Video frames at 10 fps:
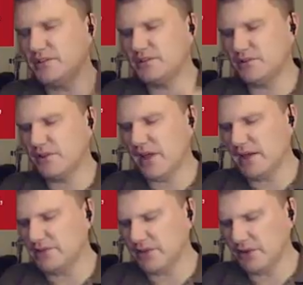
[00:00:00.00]
to that
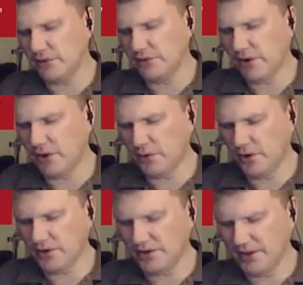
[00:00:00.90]
is that you're very well
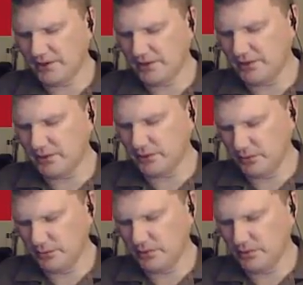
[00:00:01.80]
connected
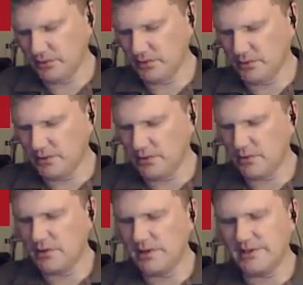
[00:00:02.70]
to
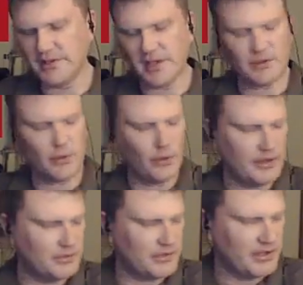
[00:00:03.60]

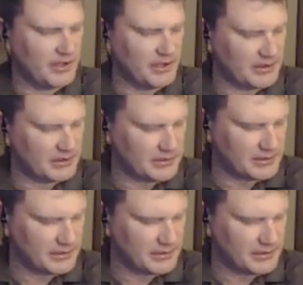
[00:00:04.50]
insectoid beings,